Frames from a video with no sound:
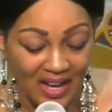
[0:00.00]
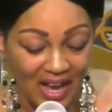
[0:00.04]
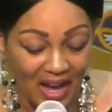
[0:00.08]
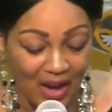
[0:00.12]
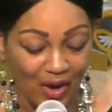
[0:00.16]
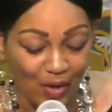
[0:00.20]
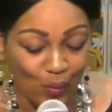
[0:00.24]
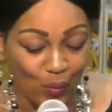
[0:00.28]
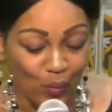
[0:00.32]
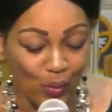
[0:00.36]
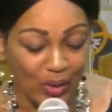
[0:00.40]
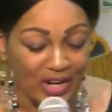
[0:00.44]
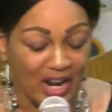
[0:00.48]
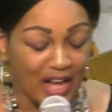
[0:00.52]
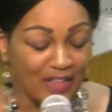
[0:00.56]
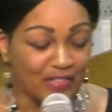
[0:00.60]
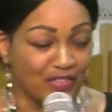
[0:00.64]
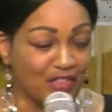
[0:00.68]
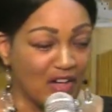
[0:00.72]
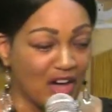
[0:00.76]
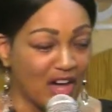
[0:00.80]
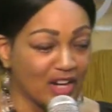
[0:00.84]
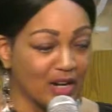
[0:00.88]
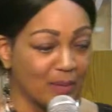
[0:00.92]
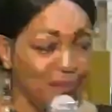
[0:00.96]
when I
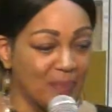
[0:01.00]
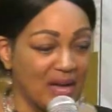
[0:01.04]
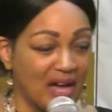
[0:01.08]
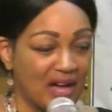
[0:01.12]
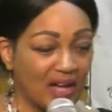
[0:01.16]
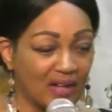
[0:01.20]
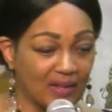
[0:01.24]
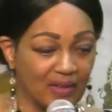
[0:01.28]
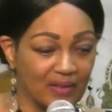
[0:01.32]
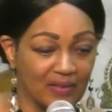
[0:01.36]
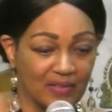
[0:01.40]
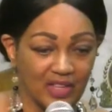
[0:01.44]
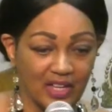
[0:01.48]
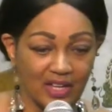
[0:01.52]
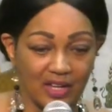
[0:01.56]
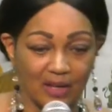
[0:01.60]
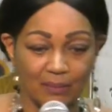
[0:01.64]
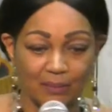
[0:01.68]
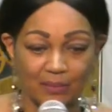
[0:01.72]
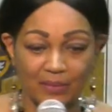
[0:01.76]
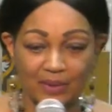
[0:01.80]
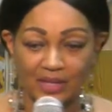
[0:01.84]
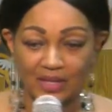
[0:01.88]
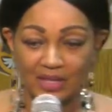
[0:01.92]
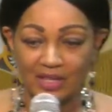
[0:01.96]
thought about
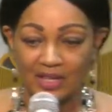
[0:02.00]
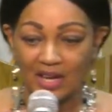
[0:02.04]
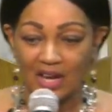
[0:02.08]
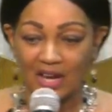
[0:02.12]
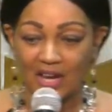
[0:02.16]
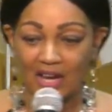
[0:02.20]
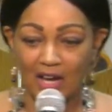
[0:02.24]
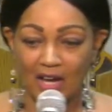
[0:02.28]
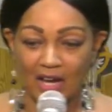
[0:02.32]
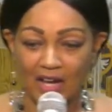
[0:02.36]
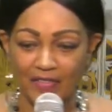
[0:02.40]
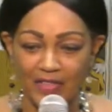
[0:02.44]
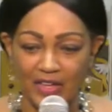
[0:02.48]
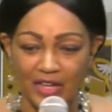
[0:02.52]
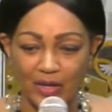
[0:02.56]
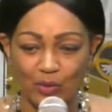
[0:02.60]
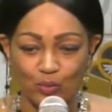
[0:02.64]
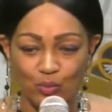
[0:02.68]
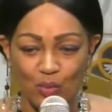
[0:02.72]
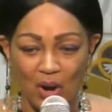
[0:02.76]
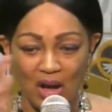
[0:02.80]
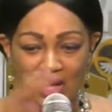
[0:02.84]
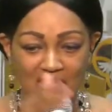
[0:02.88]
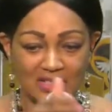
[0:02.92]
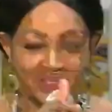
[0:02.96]
them, I think
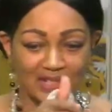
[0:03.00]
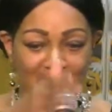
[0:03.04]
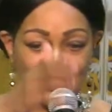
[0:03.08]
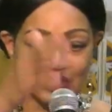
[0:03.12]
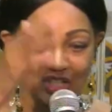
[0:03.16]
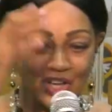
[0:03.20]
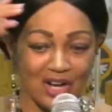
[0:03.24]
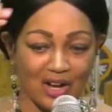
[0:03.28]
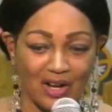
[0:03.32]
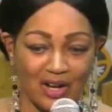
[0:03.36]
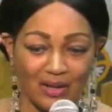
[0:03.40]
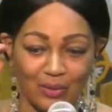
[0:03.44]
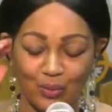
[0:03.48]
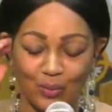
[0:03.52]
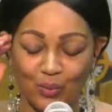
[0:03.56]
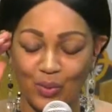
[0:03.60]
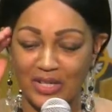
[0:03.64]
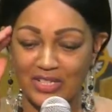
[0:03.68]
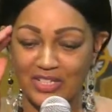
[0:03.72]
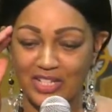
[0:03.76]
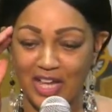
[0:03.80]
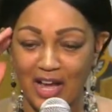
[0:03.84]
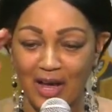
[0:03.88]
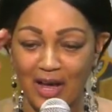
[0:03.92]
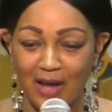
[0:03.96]
Rosalind taught
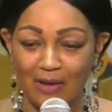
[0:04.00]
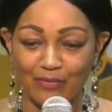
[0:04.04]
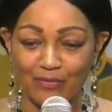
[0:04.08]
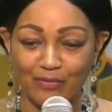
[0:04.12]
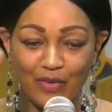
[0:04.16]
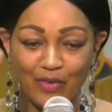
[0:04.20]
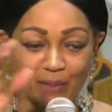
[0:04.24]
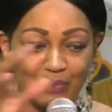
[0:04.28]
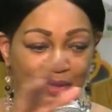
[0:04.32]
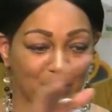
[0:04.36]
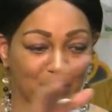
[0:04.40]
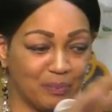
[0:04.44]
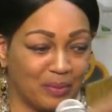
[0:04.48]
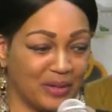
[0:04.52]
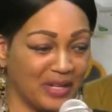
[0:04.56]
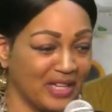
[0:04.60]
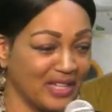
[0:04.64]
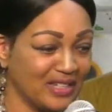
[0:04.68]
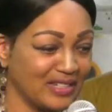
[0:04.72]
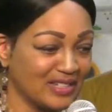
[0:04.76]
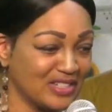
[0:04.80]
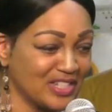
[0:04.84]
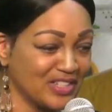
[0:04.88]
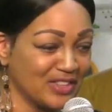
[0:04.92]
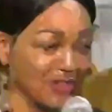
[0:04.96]
one time from the
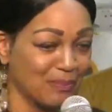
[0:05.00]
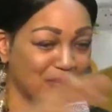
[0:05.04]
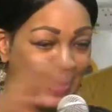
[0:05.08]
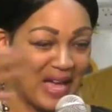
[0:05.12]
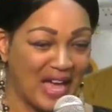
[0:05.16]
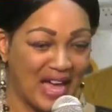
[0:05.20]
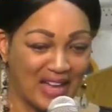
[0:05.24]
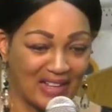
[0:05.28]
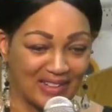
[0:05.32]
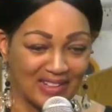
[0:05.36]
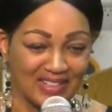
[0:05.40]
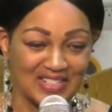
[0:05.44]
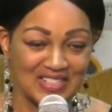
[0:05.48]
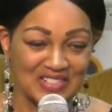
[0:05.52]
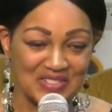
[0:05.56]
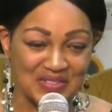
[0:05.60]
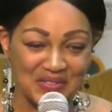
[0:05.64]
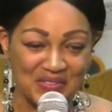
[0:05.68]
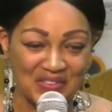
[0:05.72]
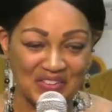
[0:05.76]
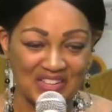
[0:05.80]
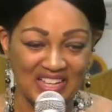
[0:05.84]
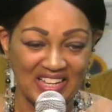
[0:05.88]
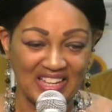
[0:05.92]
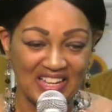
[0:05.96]
pit to the palace,
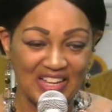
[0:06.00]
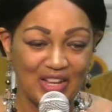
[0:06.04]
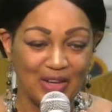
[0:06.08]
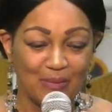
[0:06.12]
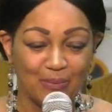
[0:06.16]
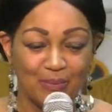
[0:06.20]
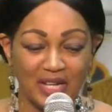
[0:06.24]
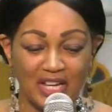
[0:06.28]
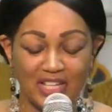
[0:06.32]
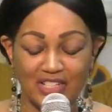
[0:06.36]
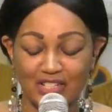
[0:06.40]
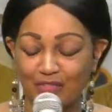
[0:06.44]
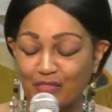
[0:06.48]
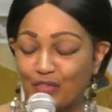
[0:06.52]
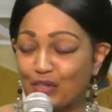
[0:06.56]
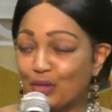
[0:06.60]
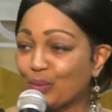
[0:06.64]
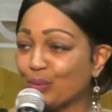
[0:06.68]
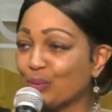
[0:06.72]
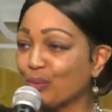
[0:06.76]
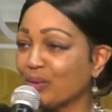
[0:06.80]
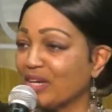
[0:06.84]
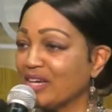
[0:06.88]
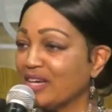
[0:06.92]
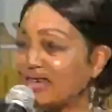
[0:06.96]
because if you
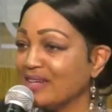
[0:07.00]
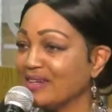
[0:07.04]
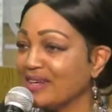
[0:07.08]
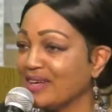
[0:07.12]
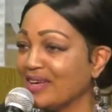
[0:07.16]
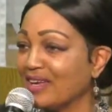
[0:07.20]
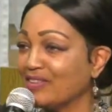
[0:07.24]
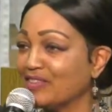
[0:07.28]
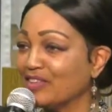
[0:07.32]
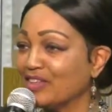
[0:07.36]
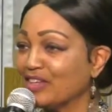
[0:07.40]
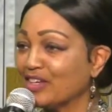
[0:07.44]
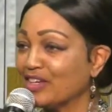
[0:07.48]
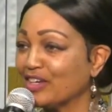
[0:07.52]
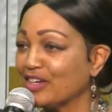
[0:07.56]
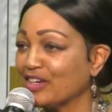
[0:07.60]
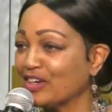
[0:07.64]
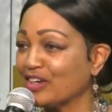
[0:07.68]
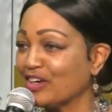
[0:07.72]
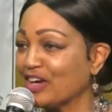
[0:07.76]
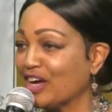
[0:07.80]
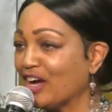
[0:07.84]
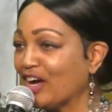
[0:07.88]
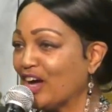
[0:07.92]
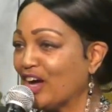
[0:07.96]
read in
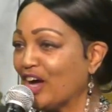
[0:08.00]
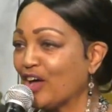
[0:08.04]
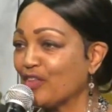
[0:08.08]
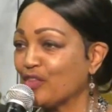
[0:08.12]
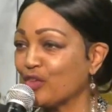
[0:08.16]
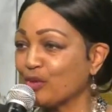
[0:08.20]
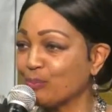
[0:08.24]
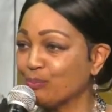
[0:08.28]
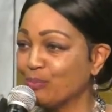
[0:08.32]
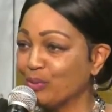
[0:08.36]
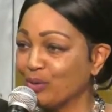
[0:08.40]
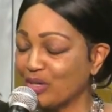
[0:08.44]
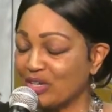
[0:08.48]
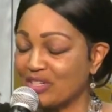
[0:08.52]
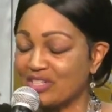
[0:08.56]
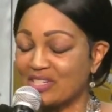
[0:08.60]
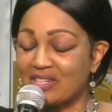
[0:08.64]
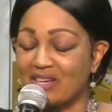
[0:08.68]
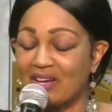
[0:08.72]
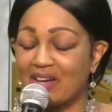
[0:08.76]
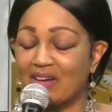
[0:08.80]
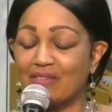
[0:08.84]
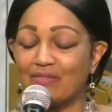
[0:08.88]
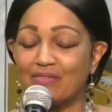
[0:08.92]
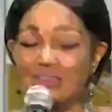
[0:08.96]
the other books
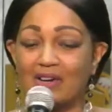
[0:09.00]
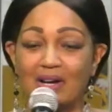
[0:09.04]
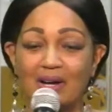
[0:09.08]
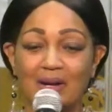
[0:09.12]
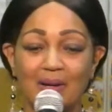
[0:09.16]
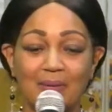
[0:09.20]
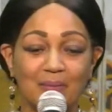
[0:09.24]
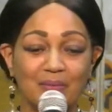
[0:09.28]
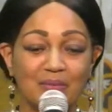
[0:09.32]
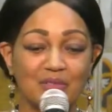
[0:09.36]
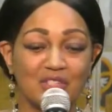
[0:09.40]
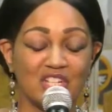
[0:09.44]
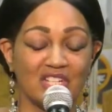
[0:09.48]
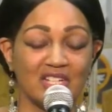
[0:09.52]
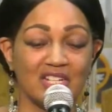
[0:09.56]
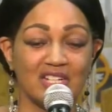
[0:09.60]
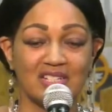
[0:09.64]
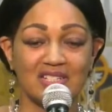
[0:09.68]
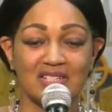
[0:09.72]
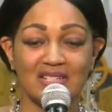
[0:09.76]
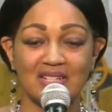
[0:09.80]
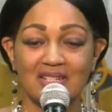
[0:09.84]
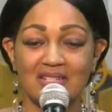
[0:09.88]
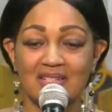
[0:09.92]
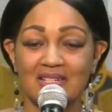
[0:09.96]
of
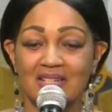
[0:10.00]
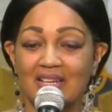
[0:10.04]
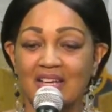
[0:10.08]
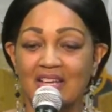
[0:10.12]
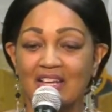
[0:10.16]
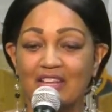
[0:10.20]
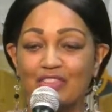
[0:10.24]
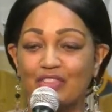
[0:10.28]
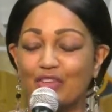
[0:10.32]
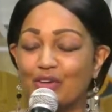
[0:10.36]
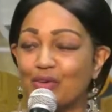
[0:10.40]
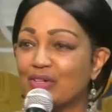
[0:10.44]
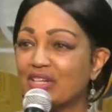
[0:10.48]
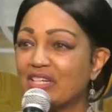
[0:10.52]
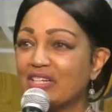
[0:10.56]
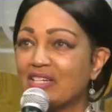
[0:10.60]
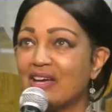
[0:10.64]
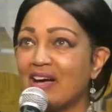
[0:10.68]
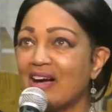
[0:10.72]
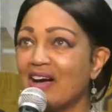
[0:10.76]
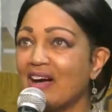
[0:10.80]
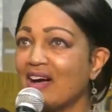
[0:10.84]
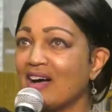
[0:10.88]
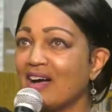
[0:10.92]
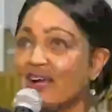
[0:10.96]
Genesis
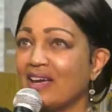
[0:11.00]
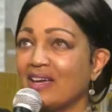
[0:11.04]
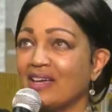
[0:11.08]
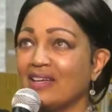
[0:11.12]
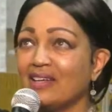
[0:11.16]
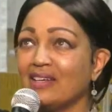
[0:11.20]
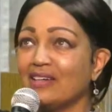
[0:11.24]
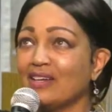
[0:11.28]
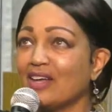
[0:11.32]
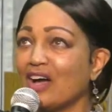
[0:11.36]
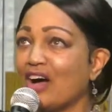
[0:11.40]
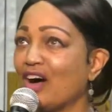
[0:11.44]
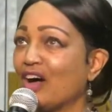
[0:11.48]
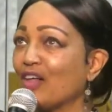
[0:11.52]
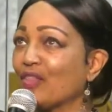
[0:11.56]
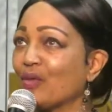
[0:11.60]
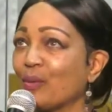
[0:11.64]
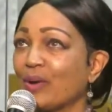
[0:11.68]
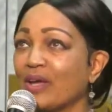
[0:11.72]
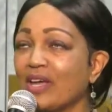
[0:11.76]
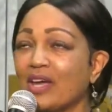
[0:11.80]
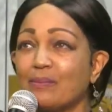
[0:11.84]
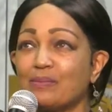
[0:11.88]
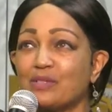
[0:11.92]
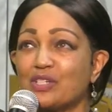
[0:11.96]
39 all the
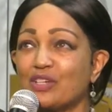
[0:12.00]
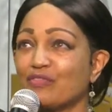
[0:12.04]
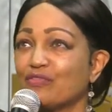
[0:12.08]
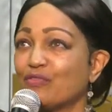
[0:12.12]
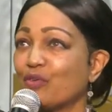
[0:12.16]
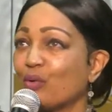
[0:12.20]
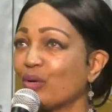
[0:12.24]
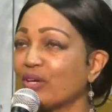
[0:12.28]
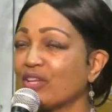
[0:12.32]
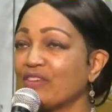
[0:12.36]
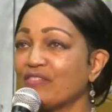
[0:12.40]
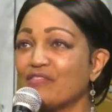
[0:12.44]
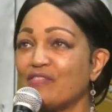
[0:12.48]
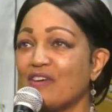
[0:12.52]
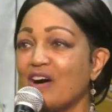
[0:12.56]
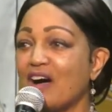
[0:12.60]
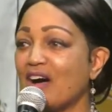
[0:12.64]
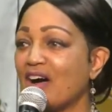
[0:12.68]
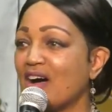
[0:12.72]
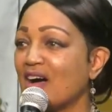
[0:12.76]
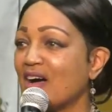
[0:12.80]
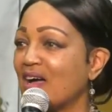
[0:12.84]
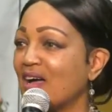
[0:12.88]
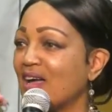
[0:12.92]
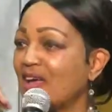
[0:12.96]
way up to
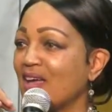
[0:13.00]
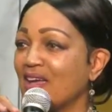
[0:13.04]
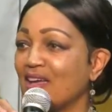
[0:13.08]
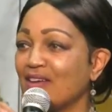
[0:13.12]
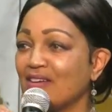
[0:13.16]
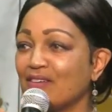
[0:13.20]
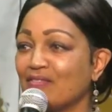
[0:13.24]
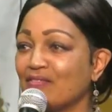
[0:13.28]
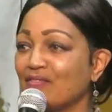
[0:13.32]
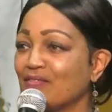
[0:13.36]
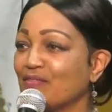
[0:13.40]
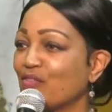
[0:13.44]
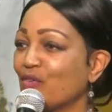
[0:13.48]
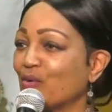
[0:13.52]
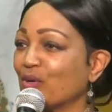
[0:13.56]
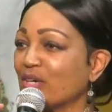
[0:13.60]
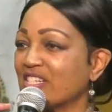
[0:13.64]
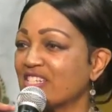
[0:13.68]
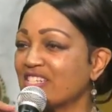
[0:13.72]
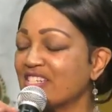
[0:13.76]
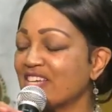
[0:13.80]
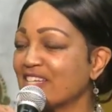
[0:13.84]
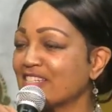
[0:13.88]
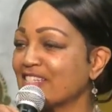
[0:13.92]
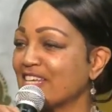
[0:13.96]
45,
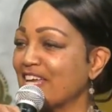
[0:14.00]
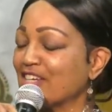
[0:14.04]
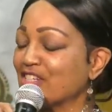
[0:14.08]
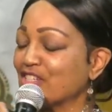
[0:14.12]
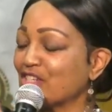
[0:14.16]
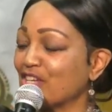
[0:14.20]
46, it